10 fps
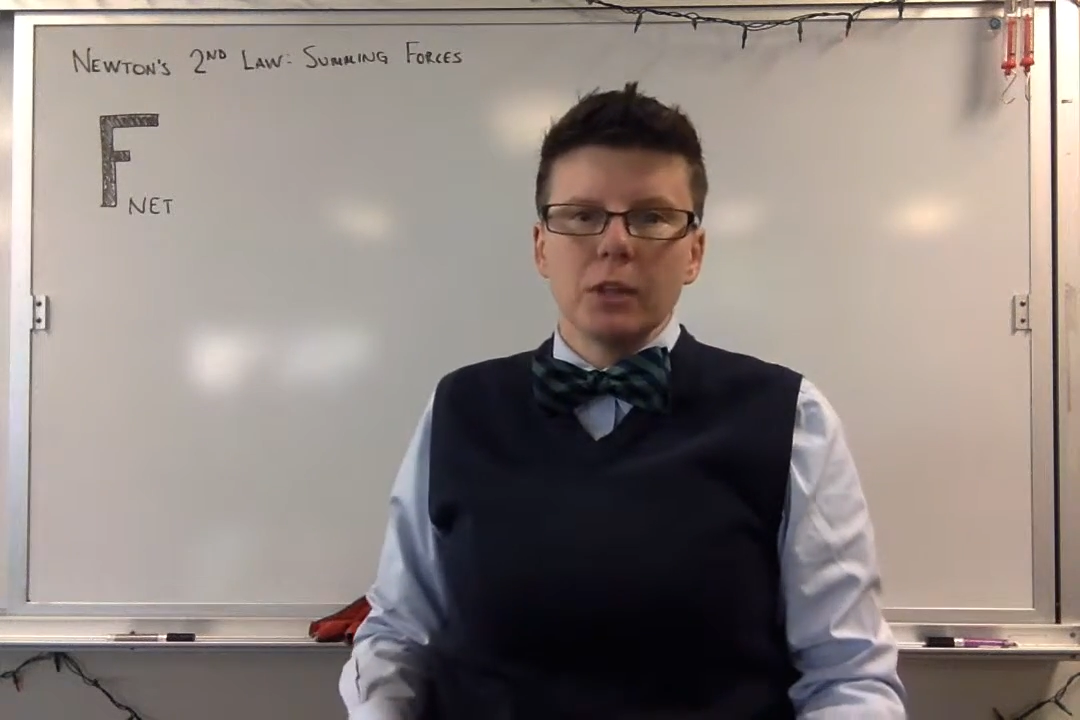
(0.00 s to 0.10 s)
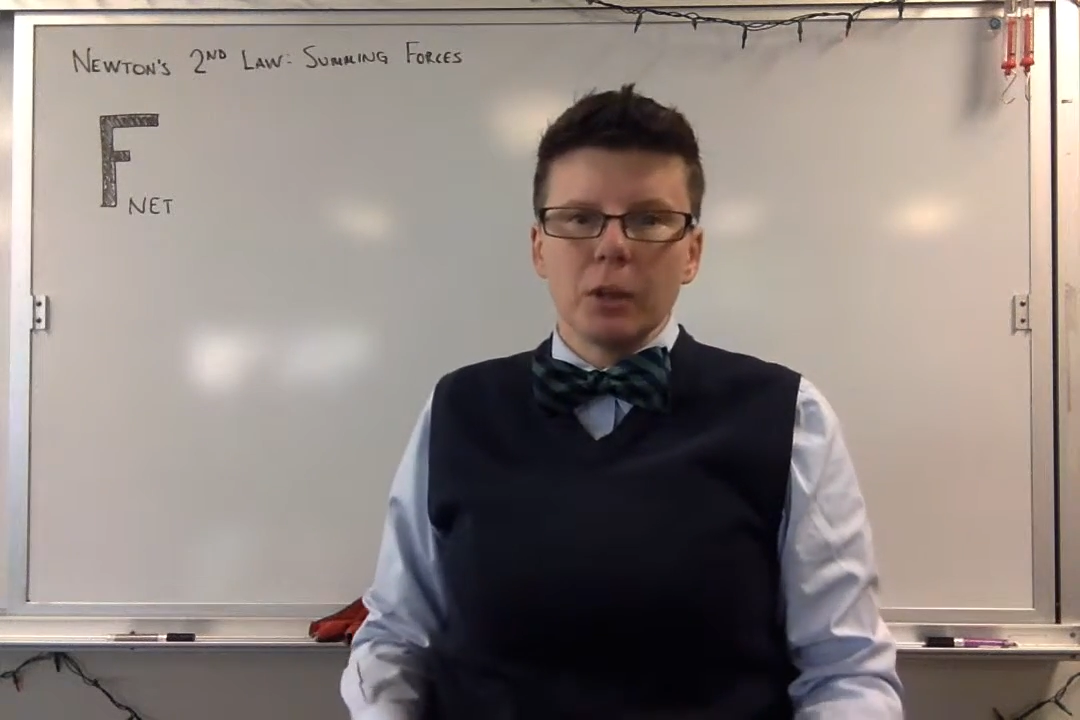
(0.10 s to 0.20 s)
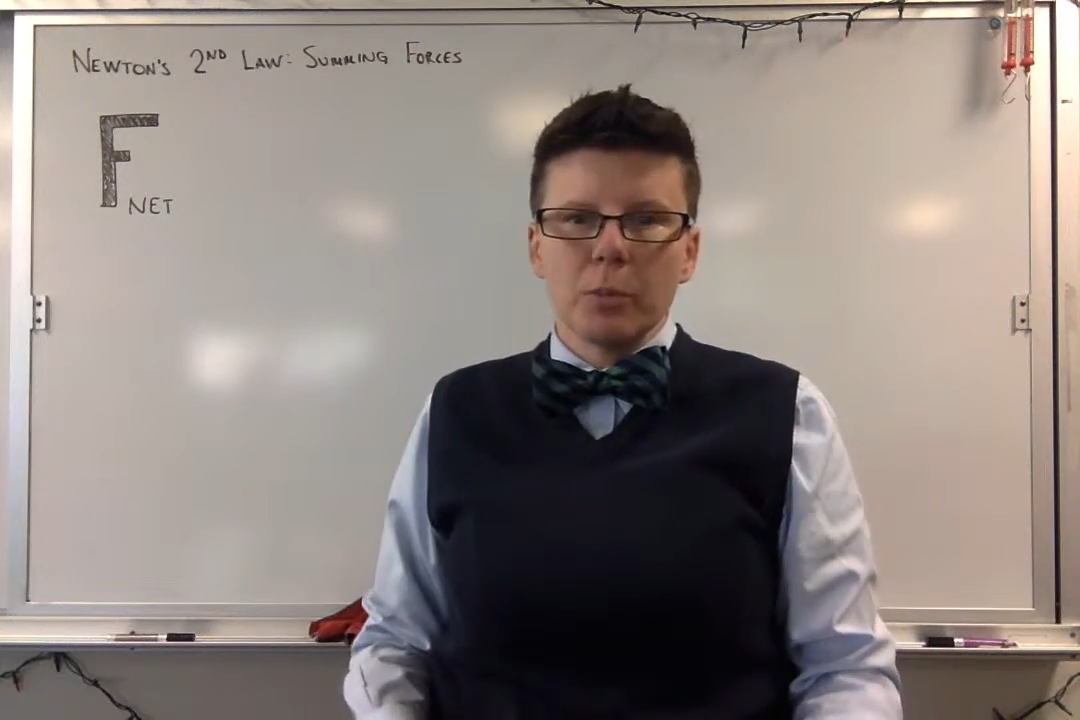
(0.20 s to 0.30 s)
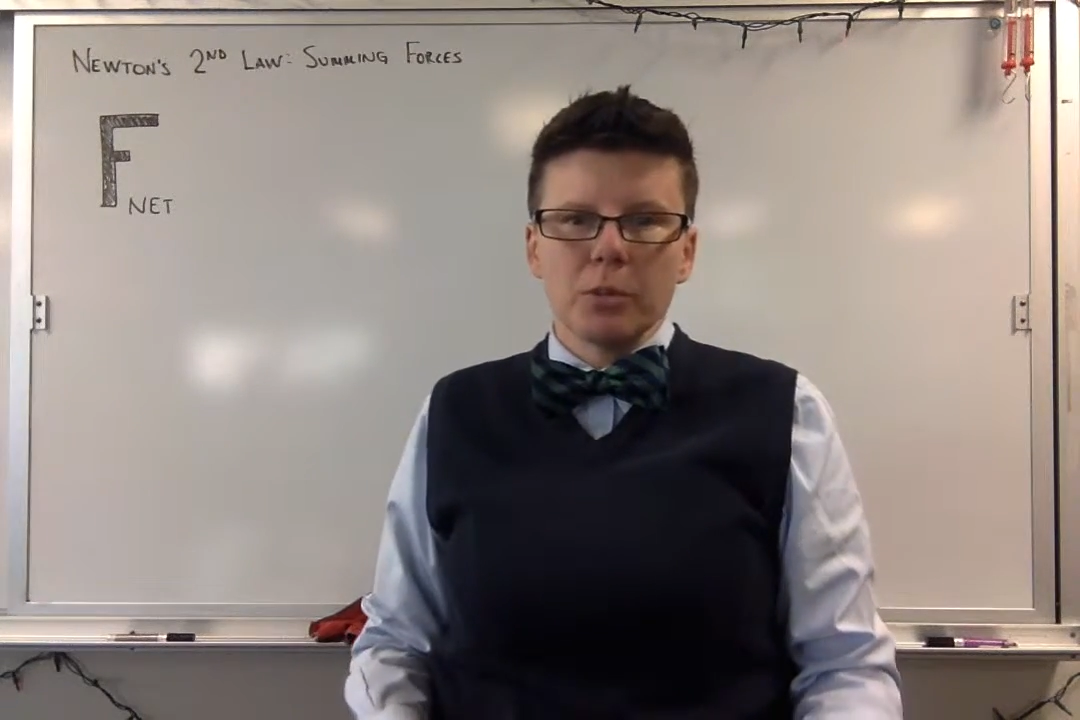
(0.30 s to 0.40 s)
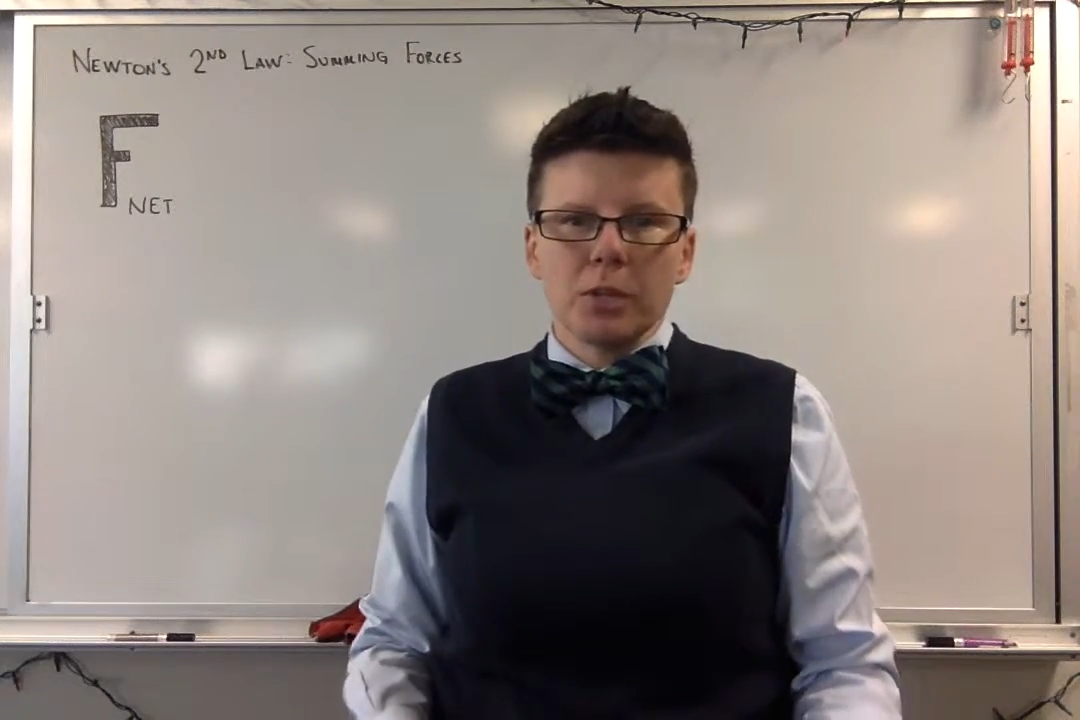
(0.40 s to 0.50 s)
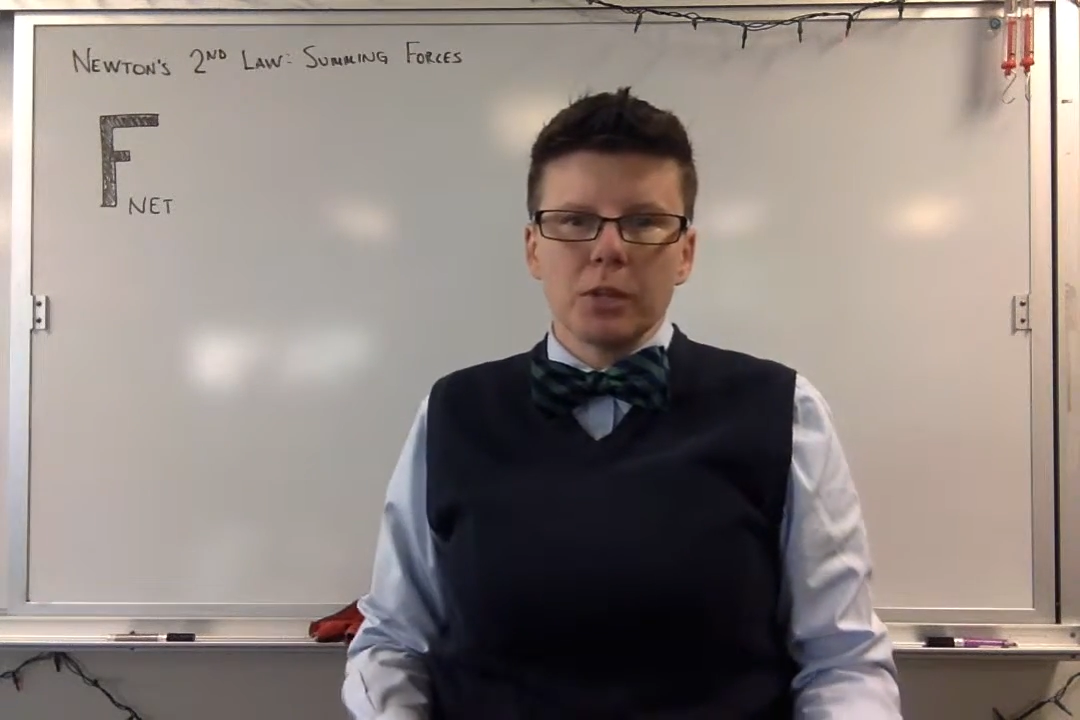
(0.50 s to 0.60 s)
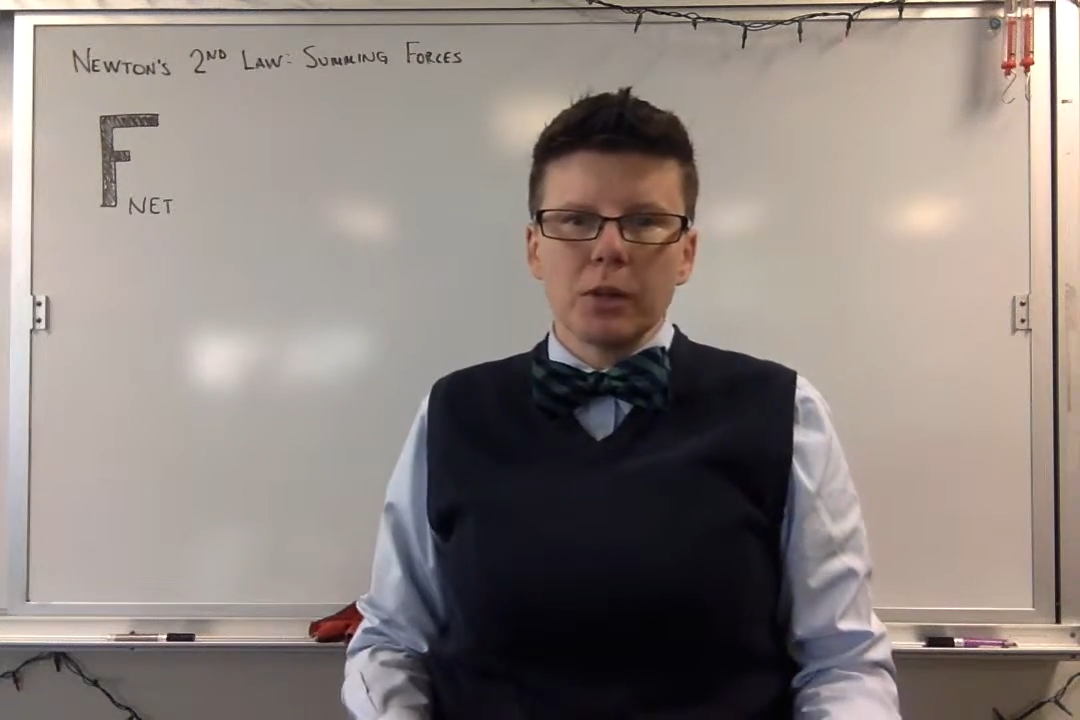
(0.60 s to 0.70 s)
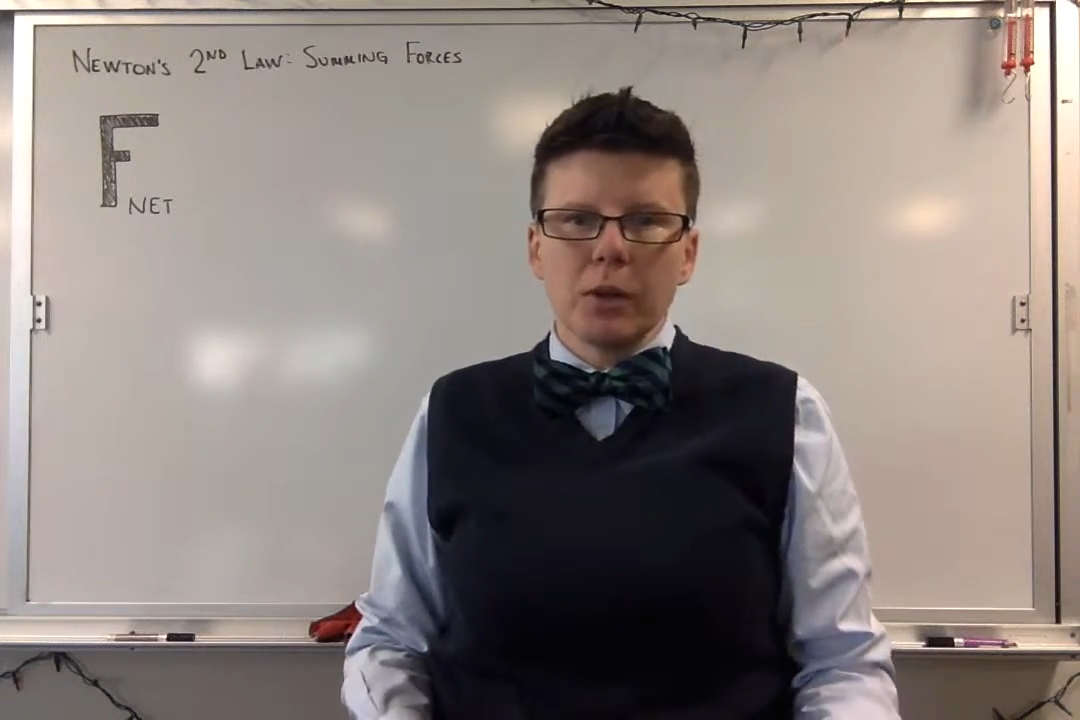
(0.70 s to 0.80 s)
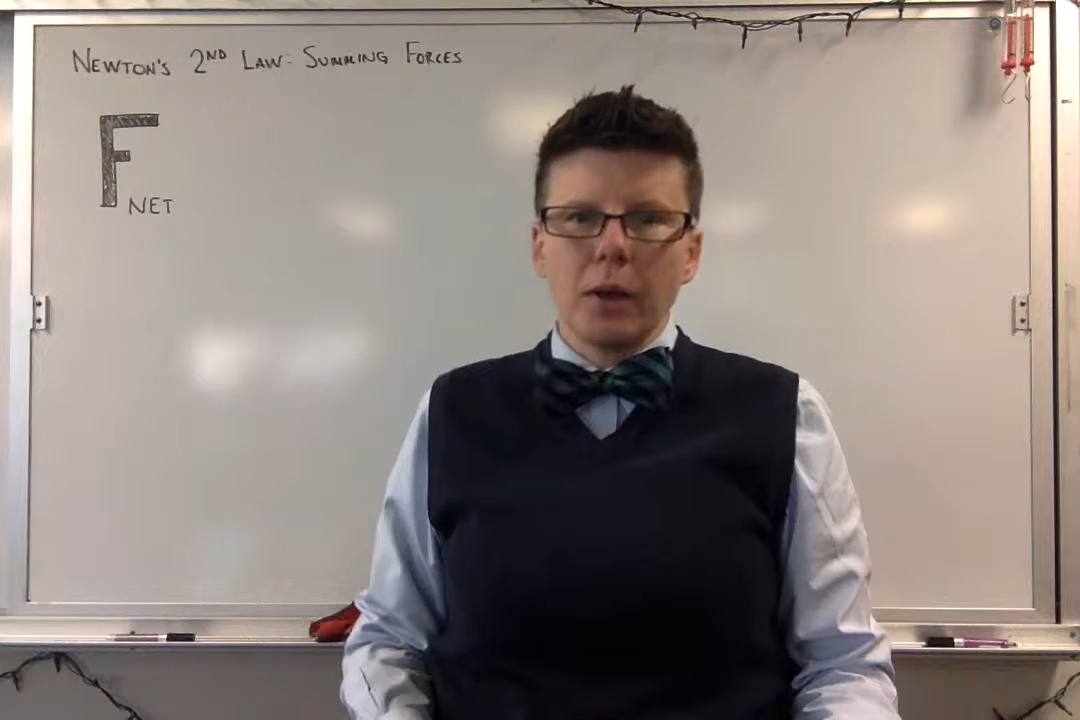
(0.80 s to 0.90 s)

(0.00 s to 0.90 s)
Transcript: on a particular